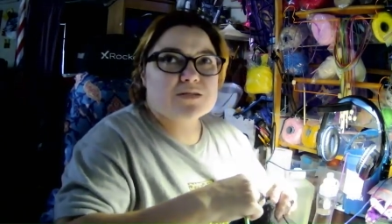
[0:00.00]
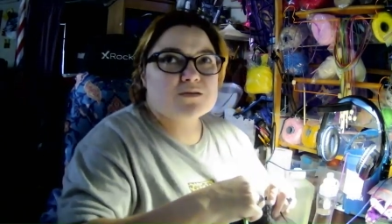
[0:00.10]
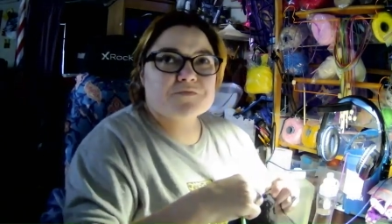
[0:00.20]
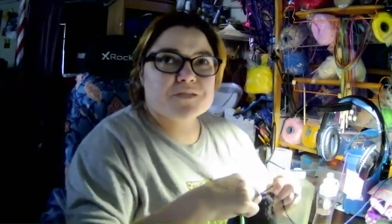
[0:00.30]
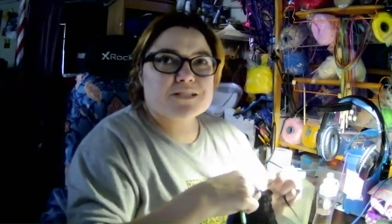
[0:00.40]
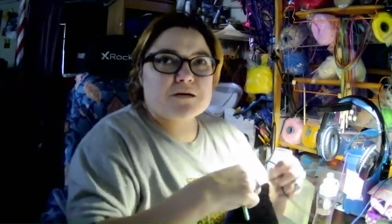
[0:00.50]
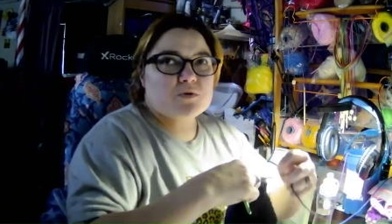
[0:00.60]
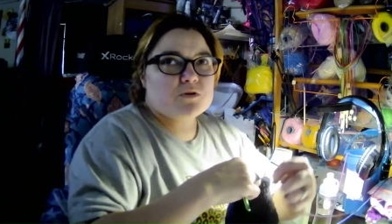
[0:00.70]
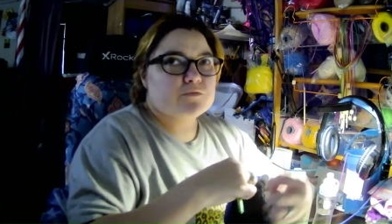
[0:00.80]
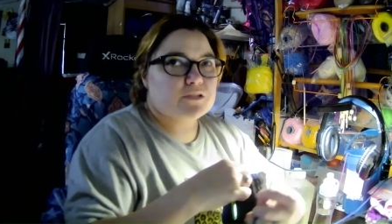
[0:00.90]
so if it's
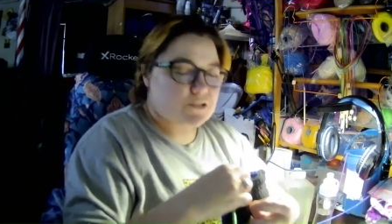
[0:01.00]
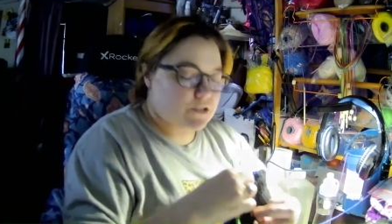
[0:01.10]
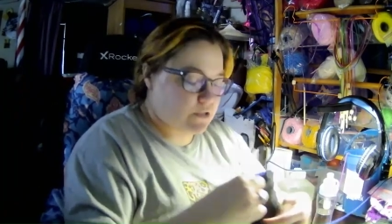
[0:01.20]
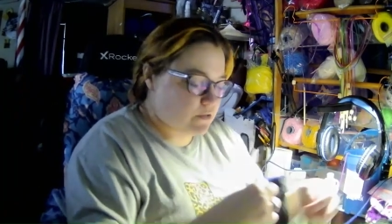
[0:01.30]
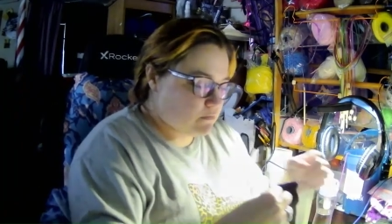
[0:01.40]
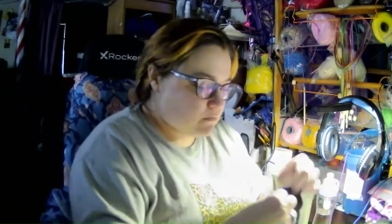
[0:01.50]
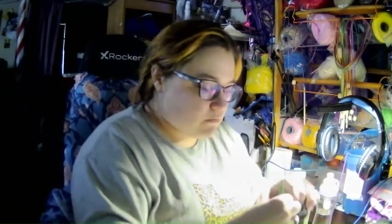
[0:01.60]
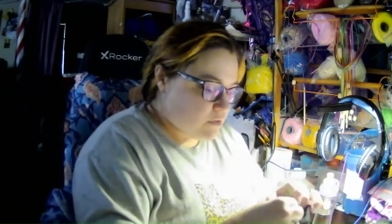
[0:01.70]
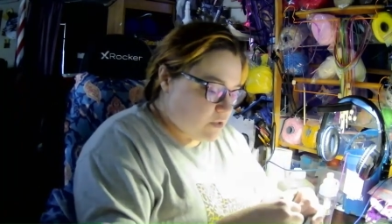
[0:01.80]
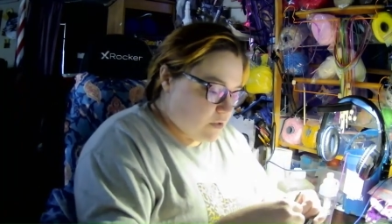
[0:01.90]
not perfect,
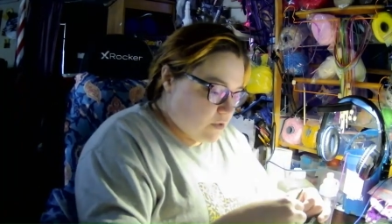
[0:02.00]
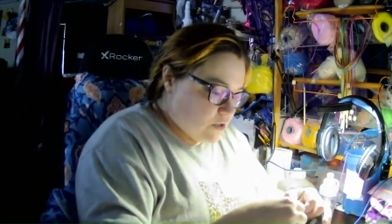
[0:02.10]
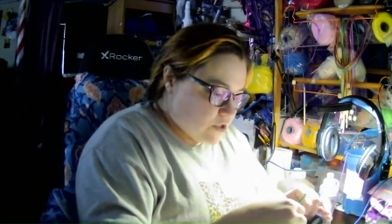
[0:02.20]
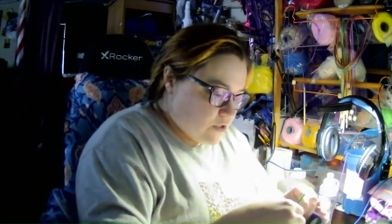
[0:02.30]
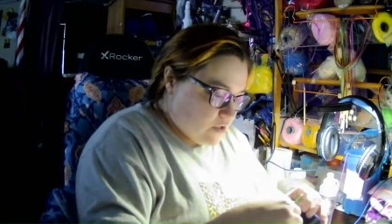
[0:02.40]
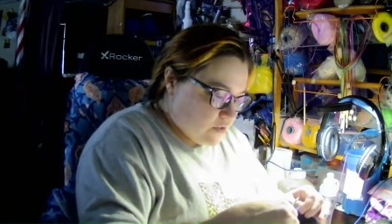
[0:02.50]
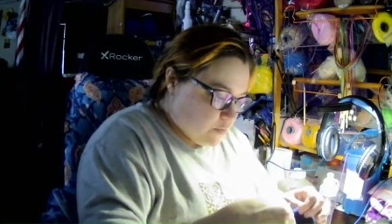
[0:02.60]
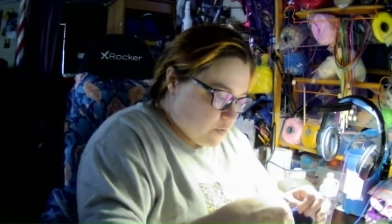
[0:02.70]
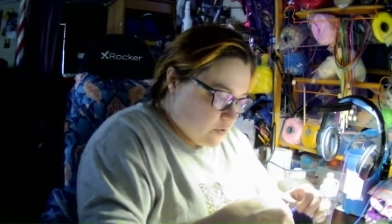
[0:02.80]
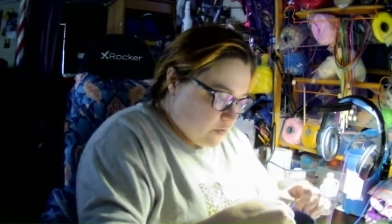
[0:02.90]
she's not
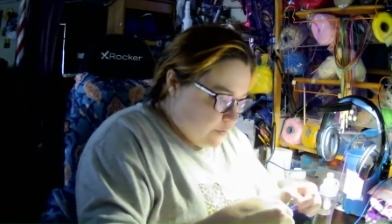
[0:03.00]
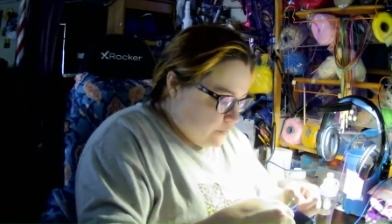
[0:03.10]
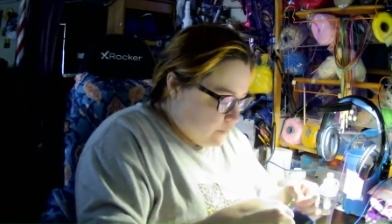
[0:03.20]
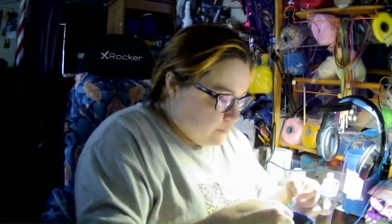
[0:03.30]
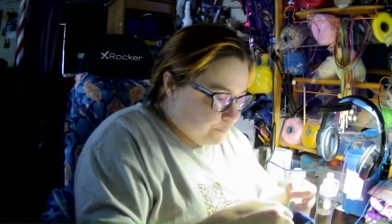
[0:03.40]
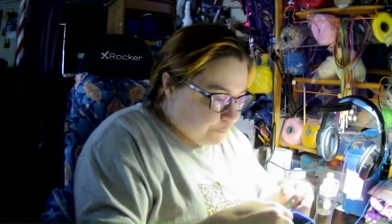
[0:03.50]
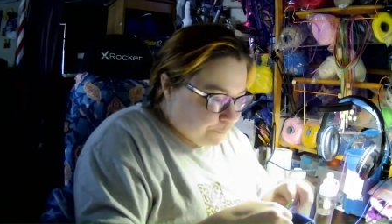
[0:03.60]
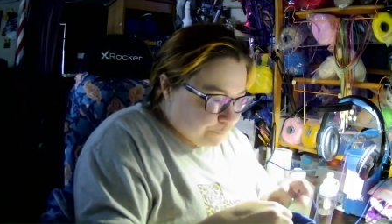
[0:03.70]
that picky about it.